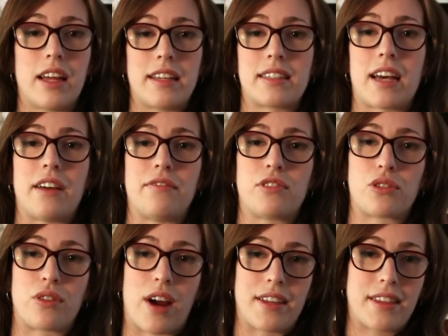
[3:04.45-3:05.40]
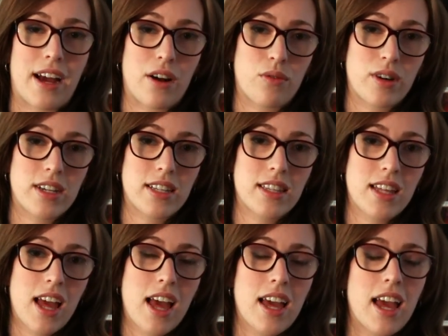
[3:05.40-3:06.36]
lens I've tried that with,
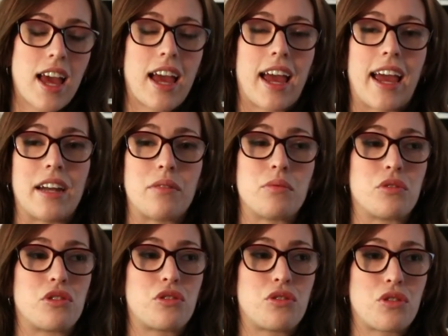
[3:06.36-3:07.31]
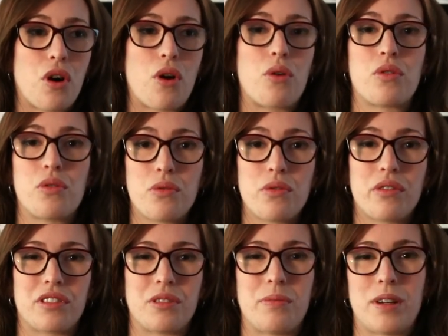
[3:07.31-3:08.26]
and it was so
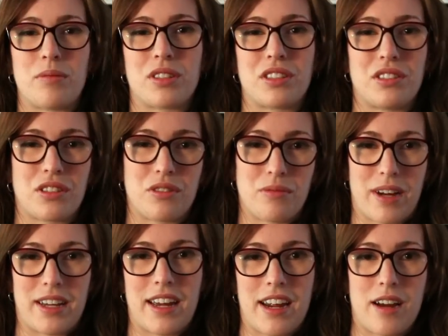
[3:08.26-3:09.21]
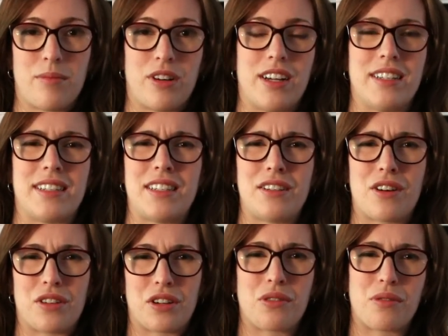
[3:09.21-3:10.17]
cool to be able to look through my camera and see all
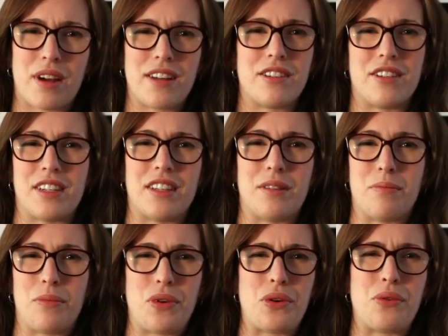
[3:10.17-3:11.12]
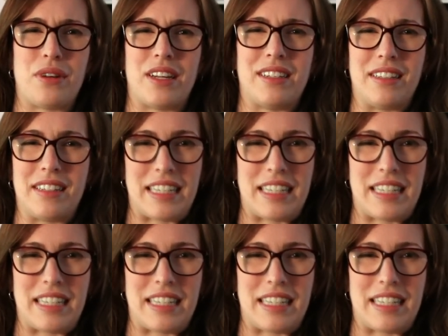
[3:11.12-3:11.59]
the craters in the moon in